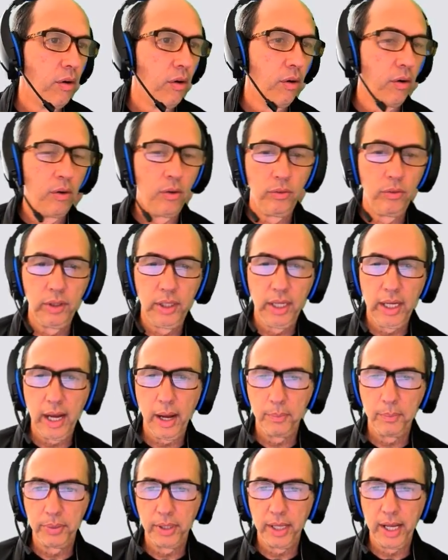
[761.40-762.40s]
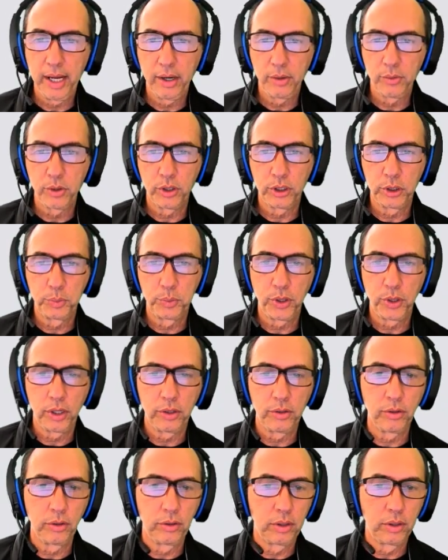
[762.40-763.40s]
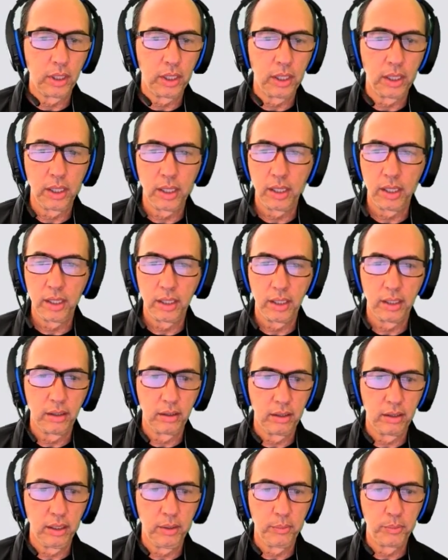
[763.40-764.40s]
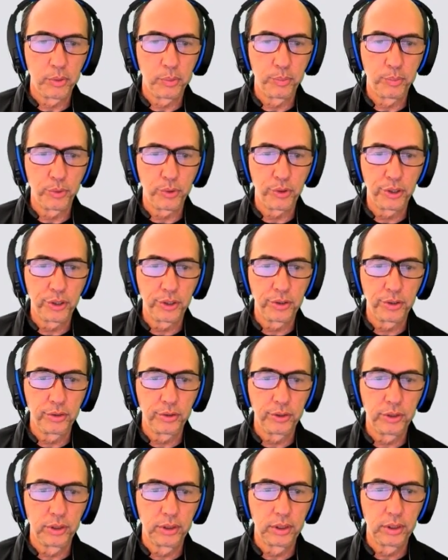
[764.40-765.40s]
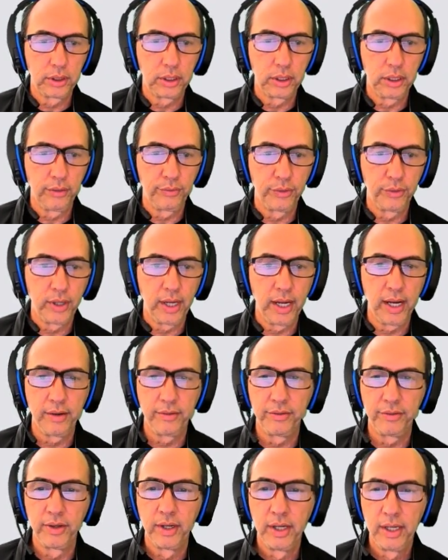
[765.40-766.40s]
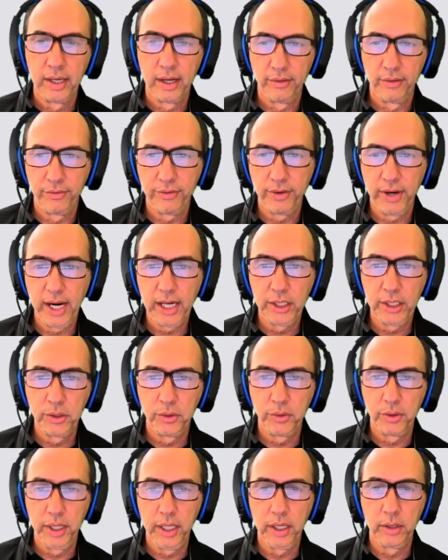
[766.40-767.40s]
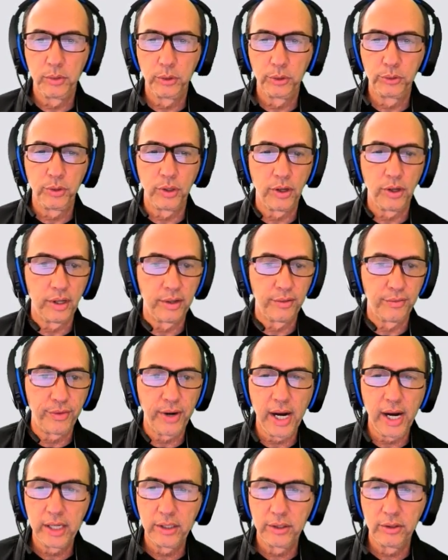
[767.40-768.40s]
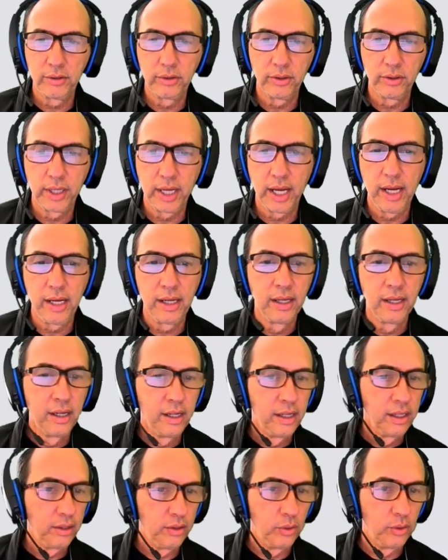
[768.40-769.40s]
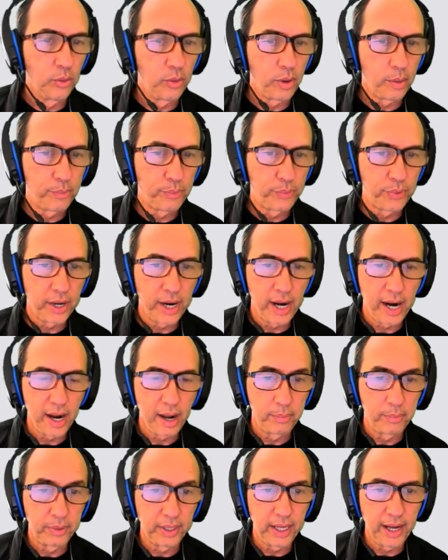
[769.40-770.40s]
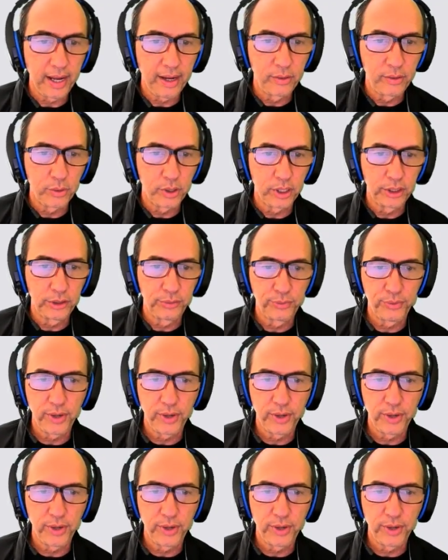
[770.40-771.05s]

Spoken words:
Only apply cross product in proportions if we have a fraction equals to another fraction. Okay, don't apply cross